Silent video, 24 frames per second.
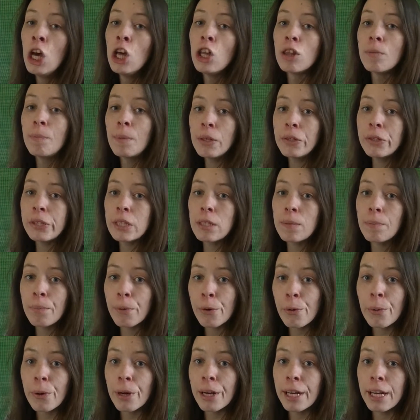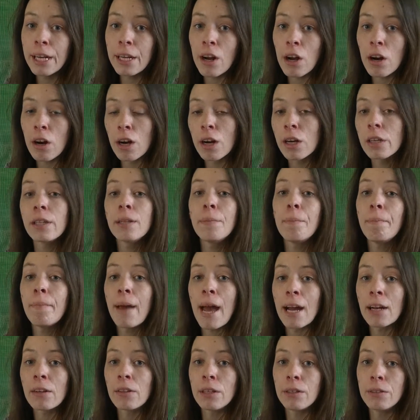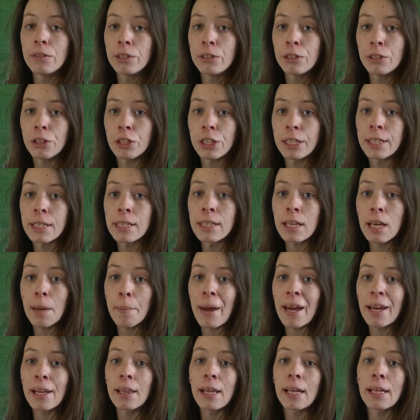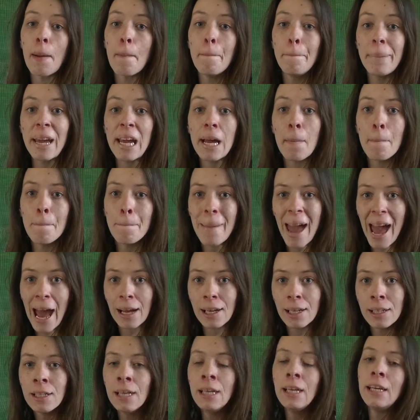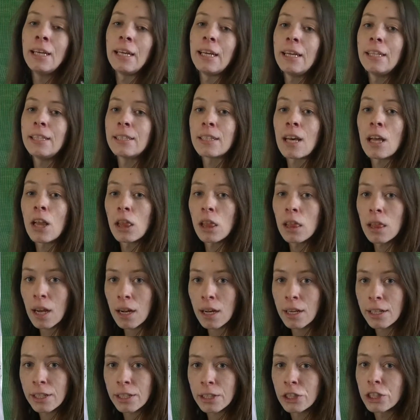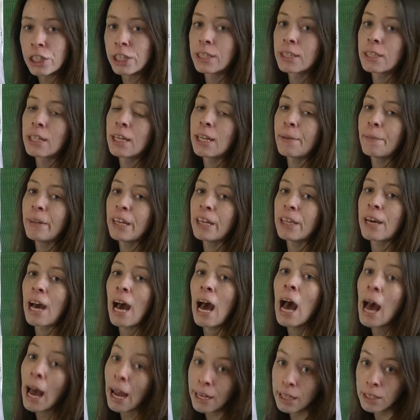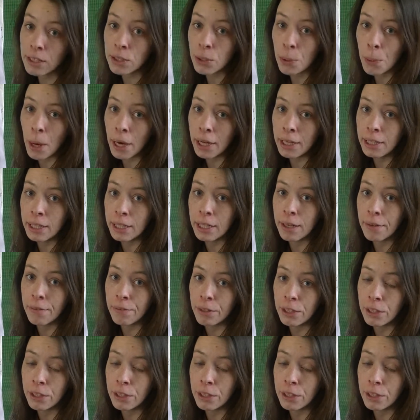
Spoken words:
The most important are the macronutrients. Think about it like a Big Mac. It's large. It's going to be the highest quantity of